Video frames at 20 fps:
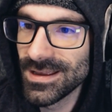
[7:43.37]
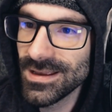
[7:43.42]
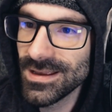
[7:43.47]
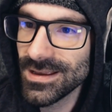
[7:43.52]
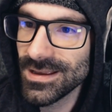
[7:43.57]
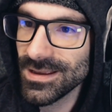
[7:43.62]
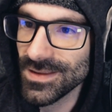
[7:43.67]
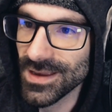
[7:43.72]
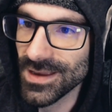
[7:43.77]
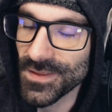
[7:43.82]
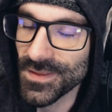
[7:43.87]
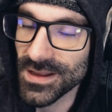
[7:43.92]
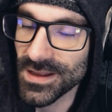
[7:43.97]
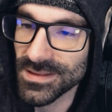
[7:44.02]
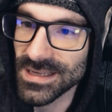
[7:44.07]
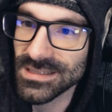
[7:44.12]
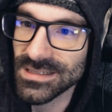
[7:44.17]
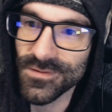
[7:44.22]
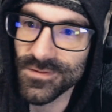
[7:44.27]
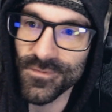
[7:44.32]
yeah,
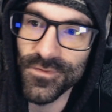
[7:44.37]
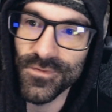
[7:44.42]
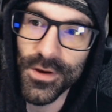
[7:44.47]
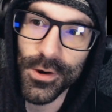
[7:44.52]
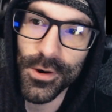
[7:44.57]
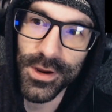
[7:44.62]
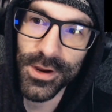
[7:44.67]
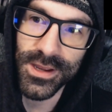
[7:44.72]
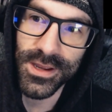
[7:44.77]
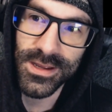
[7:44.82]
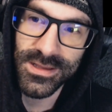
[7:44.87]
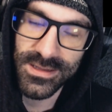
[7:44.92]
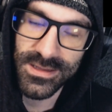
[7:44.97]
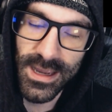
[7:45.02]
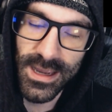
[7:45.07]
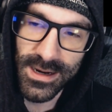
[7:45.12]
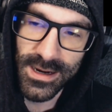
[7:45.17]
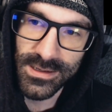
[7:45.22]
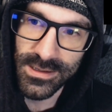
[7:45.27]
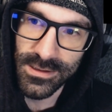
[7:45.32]
that's a very
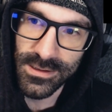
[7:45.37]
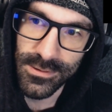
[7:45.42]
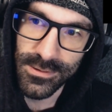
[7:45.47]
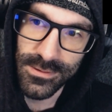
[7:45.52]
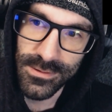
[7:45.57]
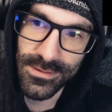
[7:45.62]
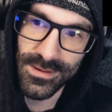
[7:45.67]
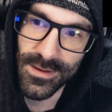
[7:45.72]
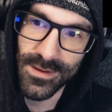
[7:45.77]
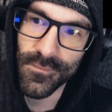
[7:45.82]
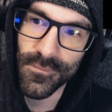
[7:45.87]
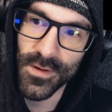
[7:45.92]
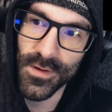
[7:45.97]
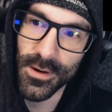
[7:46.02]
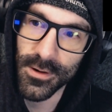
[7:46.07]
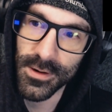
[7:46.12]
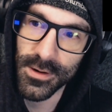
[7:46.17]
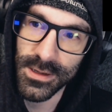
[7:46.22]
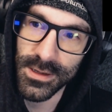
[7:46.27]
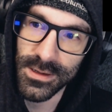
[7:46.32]
technical and
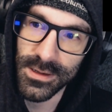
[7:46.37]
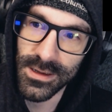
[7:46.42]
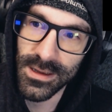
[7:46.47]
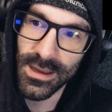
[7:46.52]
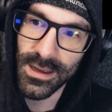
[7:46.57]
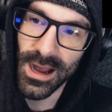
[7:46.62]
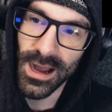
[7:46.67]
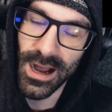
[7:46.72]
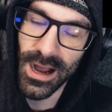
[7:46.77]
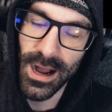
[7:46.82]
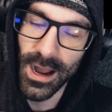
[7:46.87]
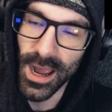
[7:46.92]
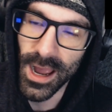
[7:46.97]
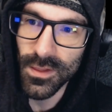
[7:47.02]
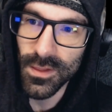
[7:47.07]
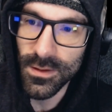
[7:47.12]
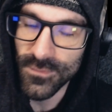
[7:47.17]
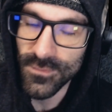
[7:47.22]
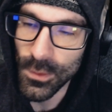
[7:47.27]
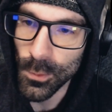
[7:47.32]
very high
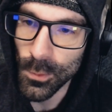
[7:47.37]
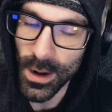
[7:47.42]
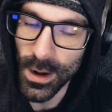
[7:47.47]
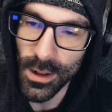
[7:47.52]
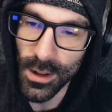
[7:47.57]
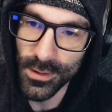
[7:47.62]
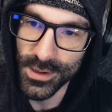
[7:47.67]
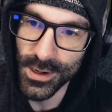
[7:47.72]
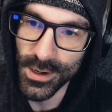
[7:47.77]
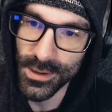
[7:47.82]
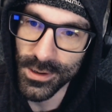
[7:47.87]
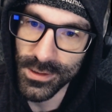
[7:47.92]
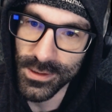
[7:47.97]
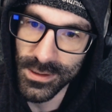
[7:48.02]
level wildcard.